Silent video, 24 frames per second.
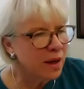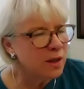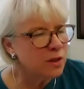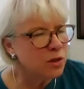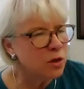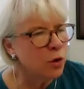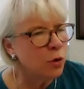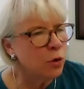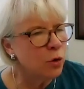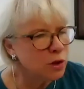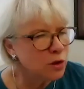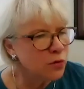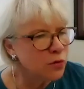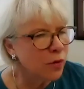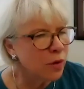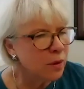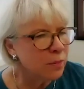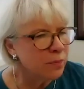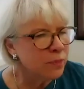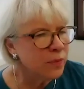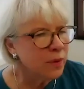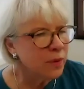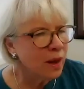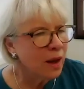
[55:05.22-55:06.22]
is
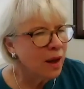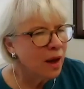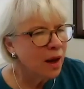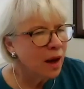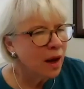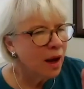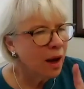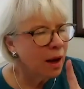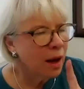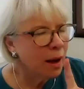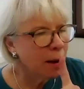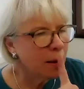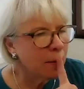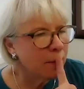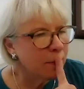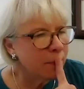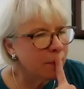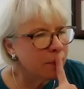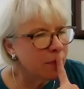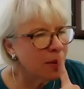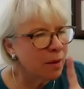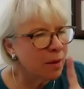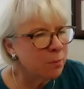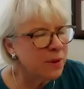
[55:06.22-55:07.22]
useful. Um,
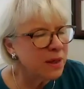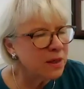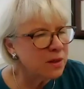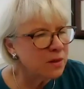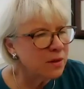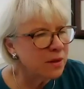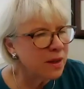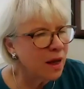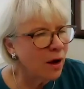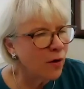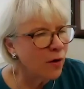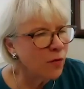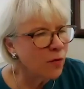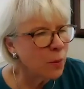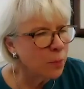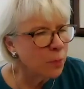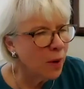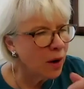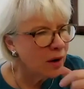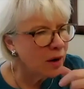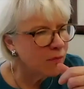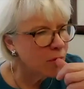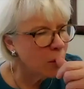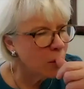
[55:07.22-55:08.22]
but the other
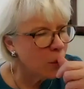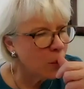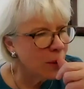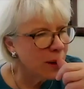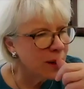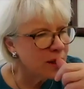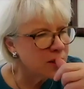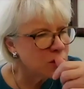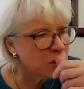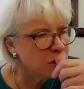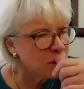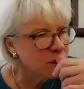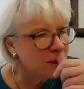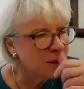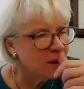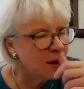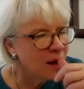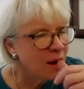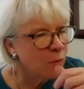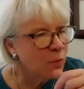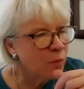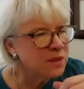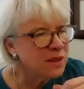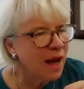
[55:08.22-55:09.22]
part of your
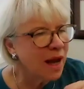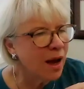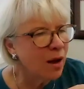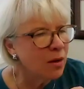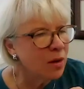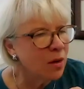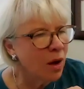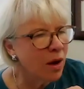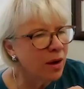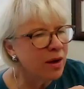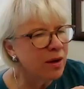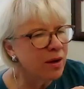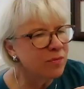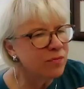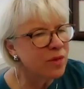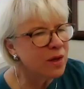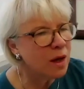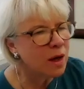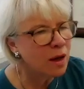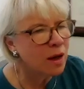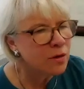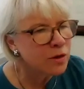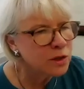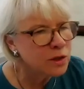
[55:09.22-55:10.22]
question was how long have the
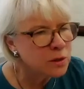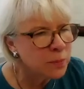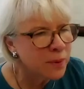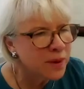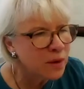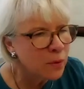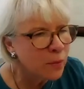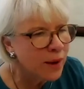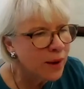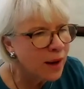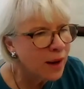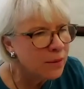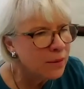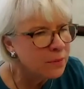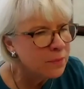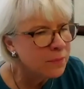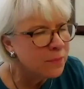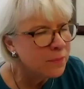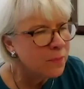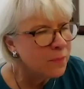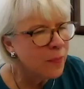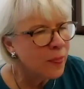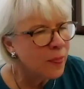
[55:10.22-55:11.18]
colors been around?